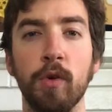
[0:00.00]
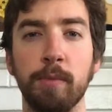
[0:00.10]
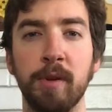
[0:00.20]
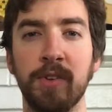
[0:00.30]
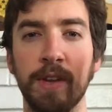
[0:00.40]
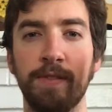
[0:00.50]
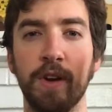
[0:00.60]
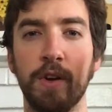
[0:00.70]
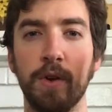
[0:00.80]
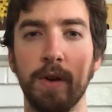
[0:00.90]

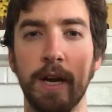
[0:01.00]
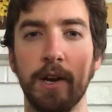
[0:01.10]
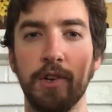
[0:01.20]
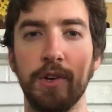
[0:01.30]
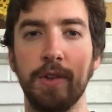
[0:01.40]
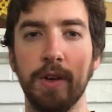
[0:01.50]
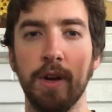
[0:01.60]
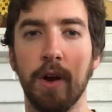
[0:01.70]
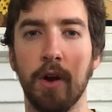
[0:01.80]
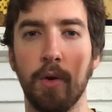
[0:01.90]
specific direction that
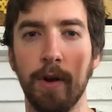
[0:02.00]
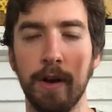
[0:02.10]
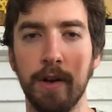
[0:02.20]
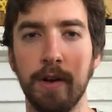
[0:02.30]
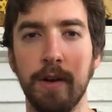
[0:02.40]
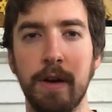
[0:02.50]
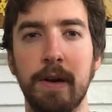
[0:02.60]
you're going in,